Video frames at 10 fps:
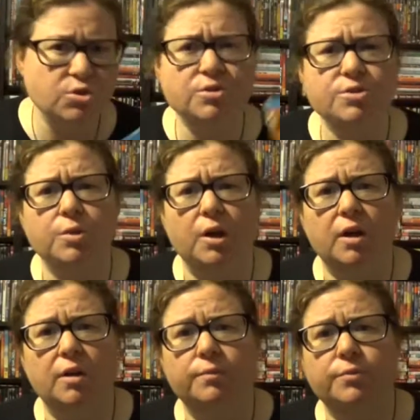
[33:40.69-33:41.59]
there's
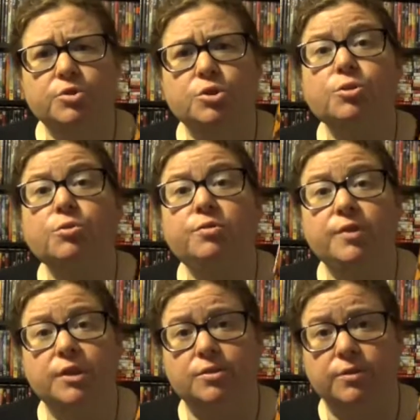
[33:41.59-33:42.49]
2
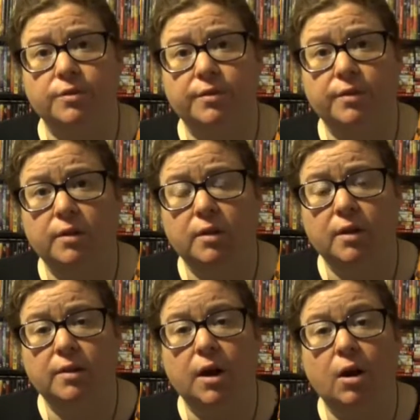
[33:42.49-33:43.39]
features
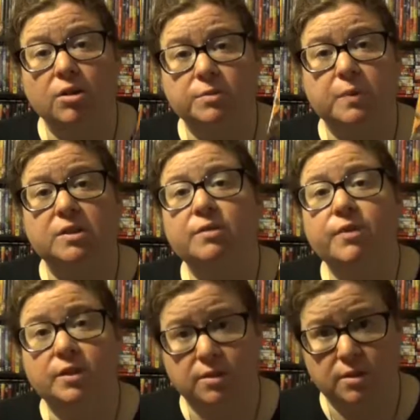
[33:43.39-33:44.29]
that are
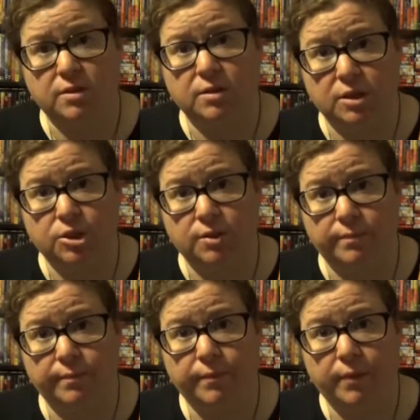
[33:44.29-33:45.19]
specific to this edition
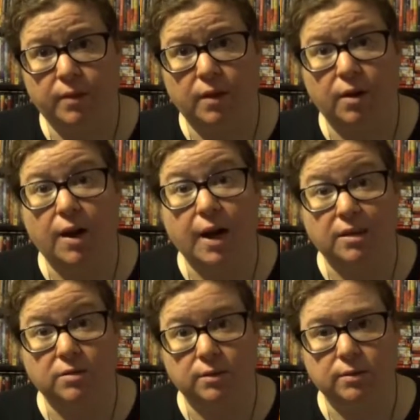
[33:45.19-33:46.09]
that are
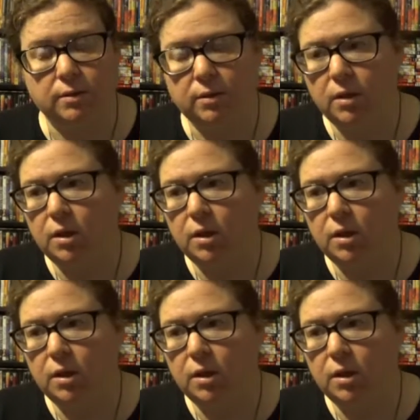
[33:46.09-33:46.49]
excellent.